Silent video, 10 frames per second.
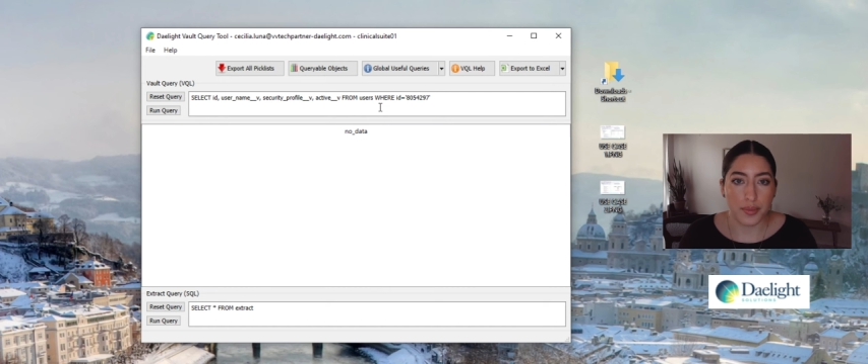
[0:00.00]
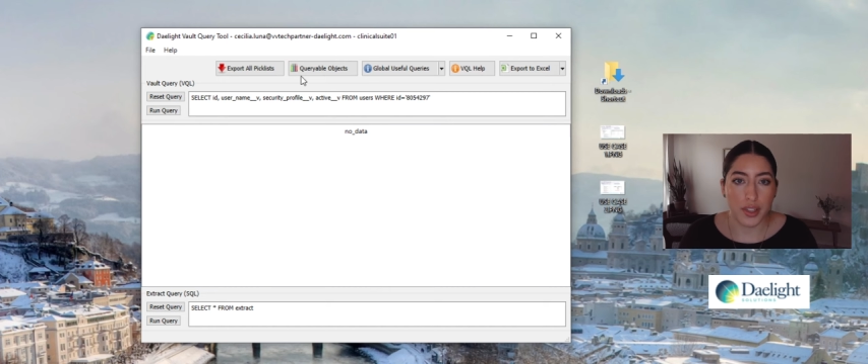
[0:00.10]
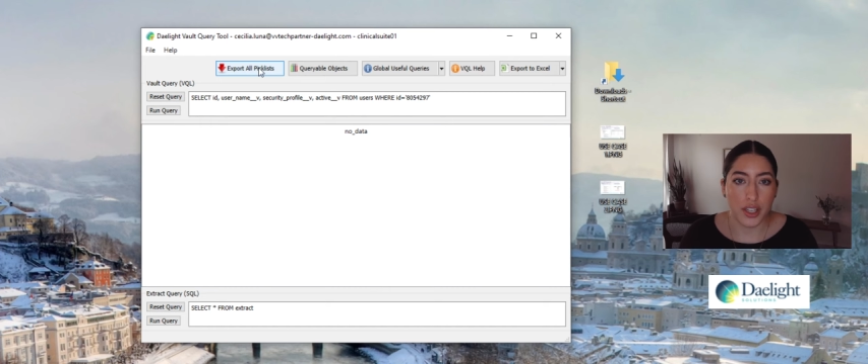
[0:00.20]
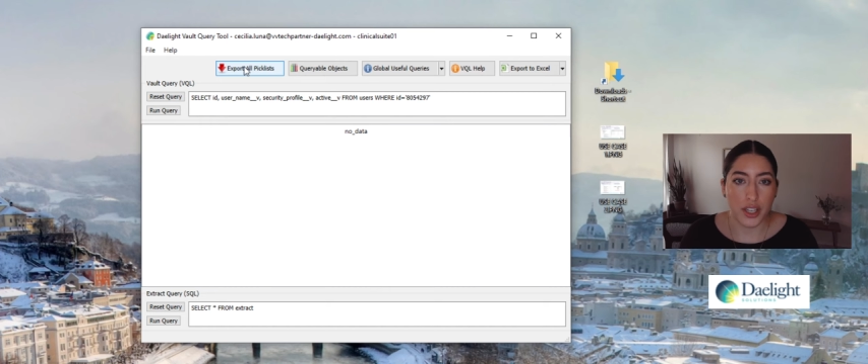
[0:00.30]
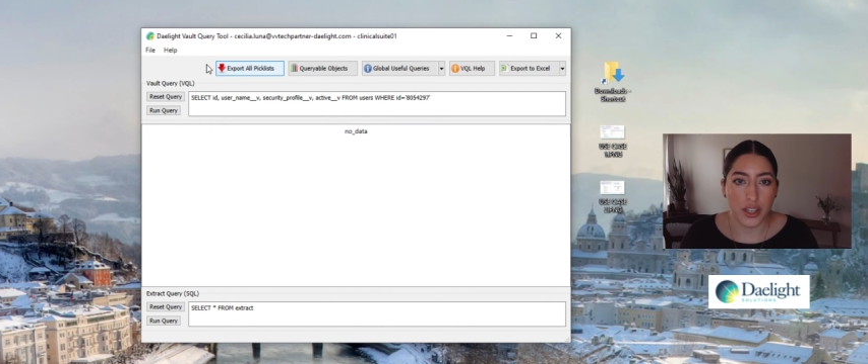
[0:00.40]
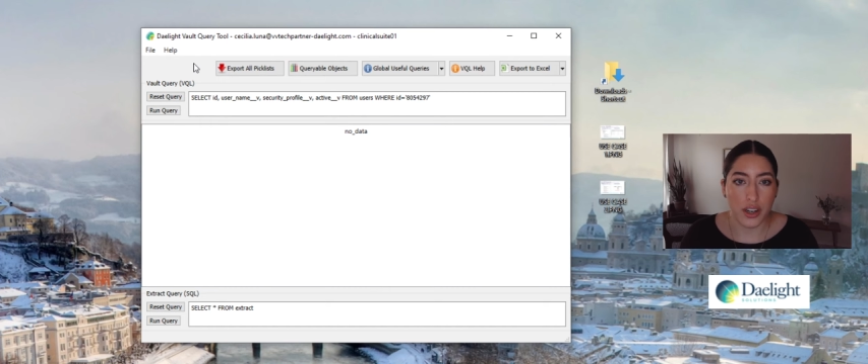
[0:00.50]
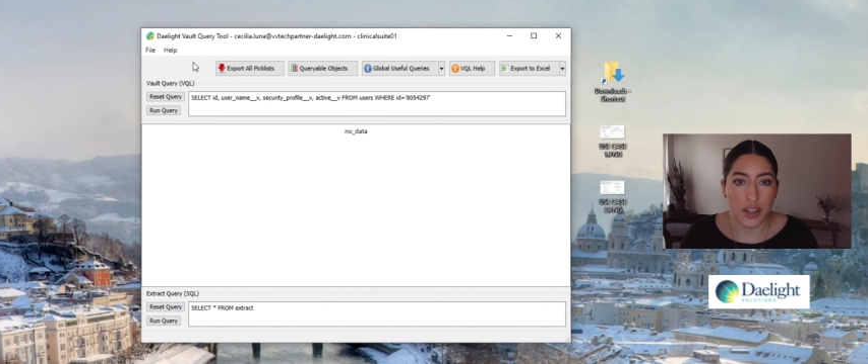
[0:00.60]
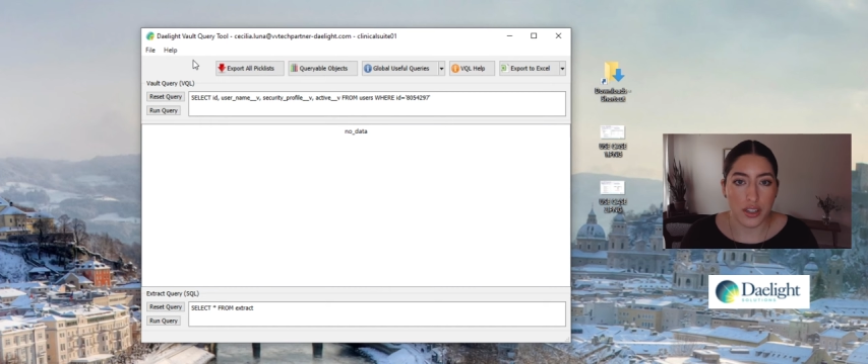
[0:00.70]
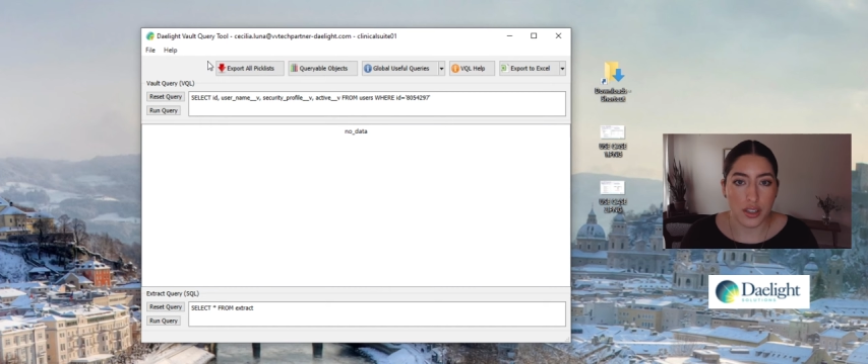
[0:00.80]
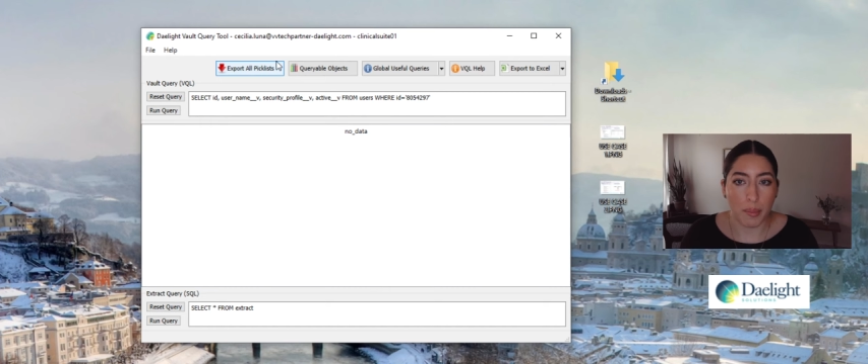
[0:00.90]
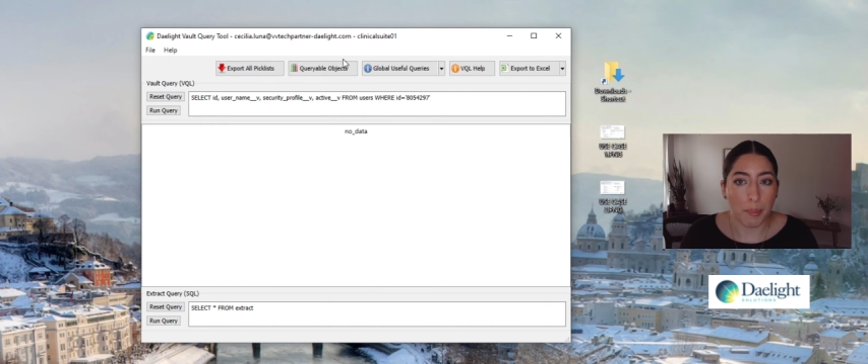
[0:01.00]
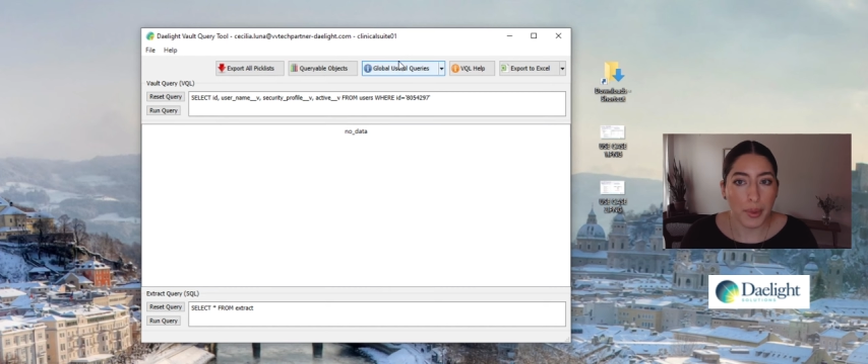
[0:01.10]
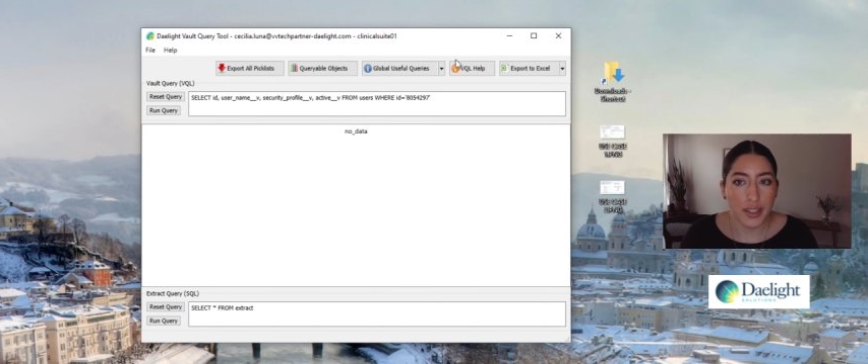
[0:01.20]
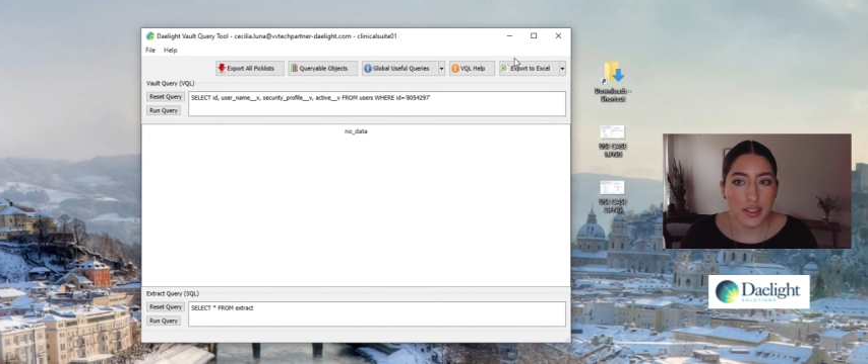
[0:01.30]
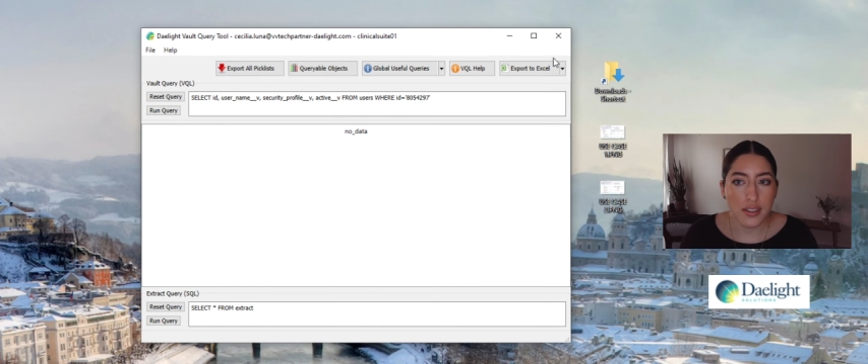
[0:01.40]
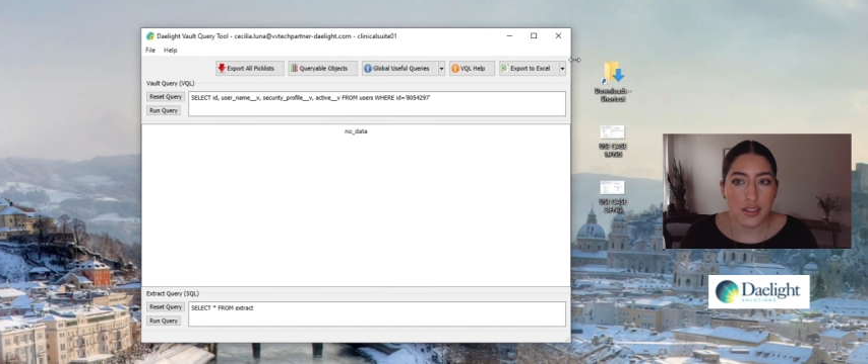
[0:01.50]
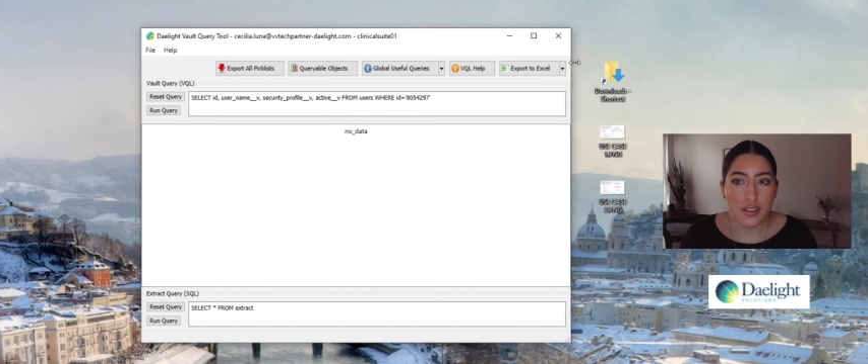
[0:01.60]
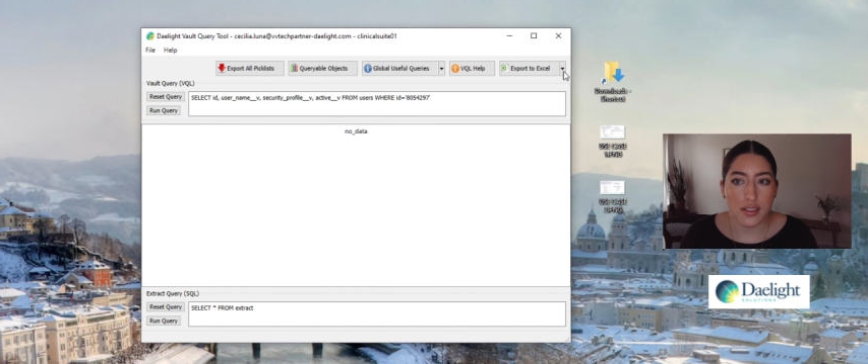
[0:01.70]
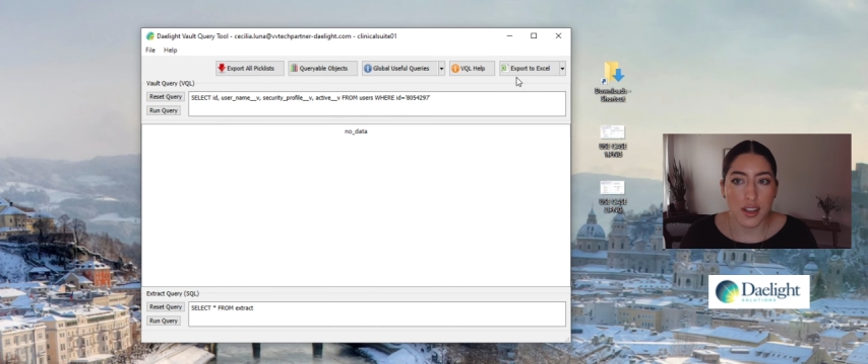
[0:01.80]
Here are some buttons